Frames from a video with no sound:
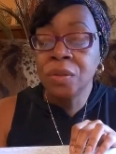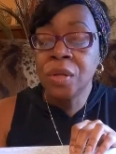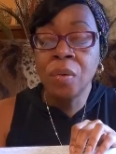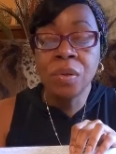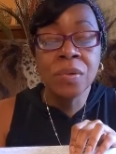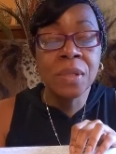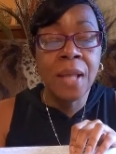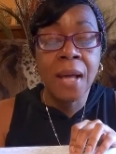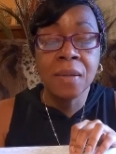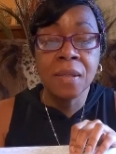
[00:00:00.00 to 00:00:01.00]
Don't use a
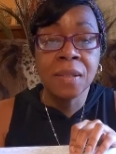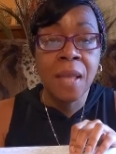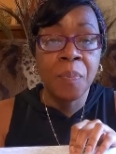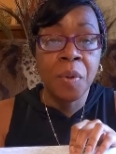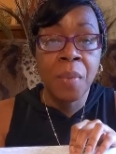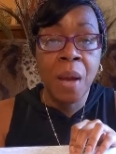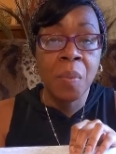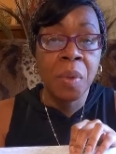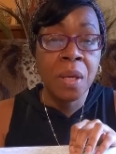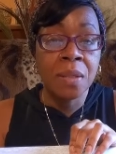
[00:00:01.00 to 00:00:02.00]
lot of the Slap Ya Mama
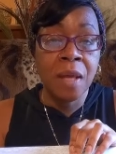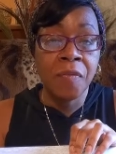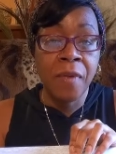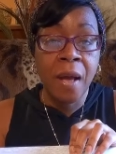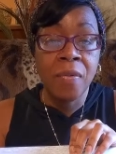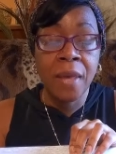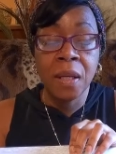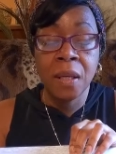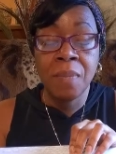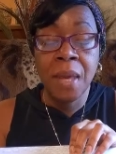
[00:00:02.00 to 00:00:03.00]
because I found that
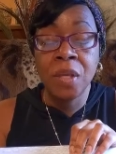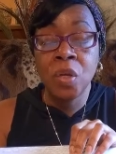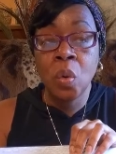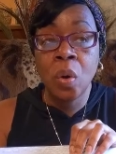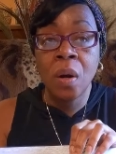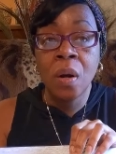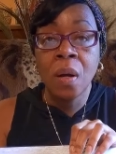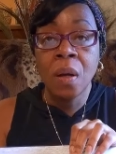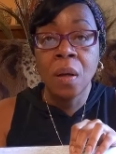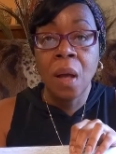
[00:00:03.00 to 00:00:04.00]
it can make your
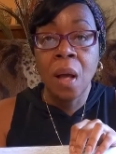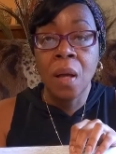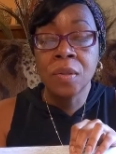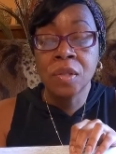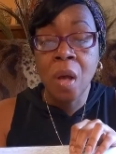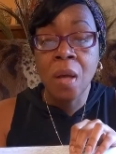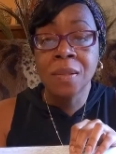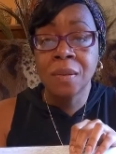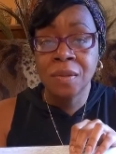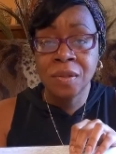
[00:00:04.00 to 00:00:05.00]

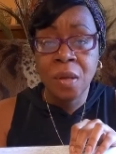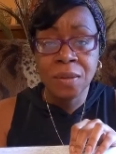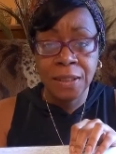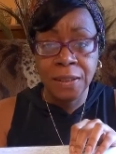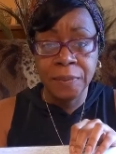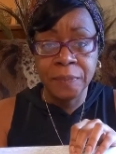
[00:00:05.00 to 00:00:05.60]
sauce salty.